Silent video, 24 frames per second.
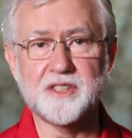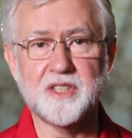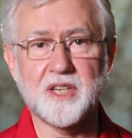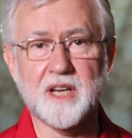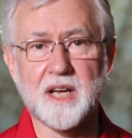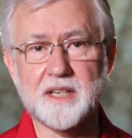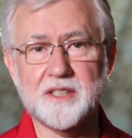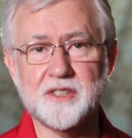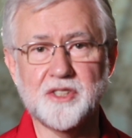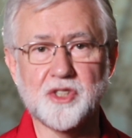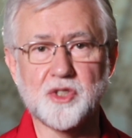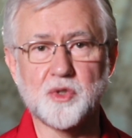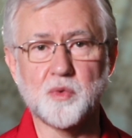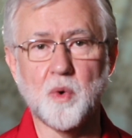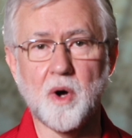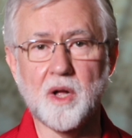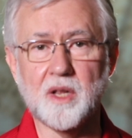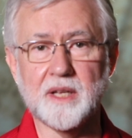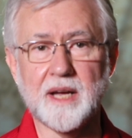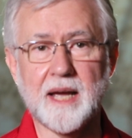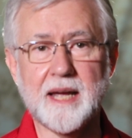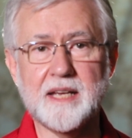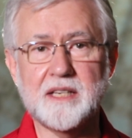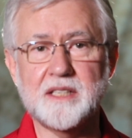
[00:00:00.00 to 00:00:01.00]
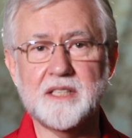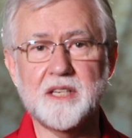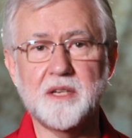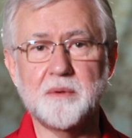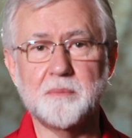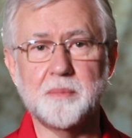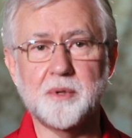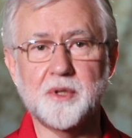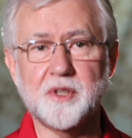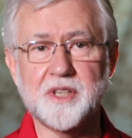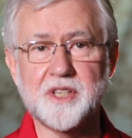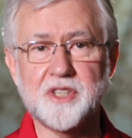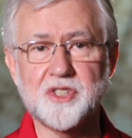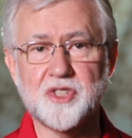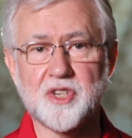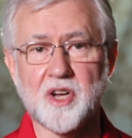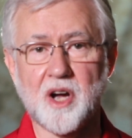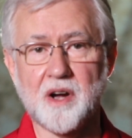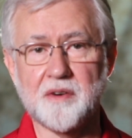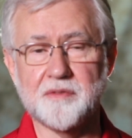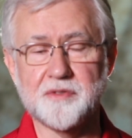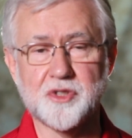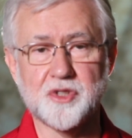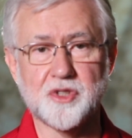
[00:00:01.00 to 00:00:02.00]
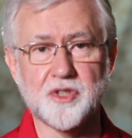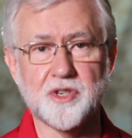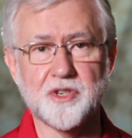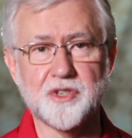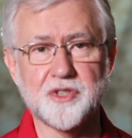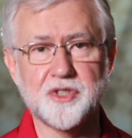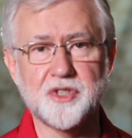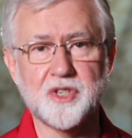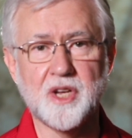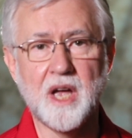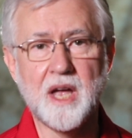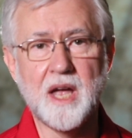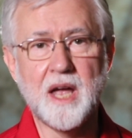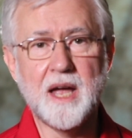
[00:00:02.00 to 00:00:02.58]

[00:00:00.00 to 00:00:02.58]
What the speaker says: Texas, while 18 police officers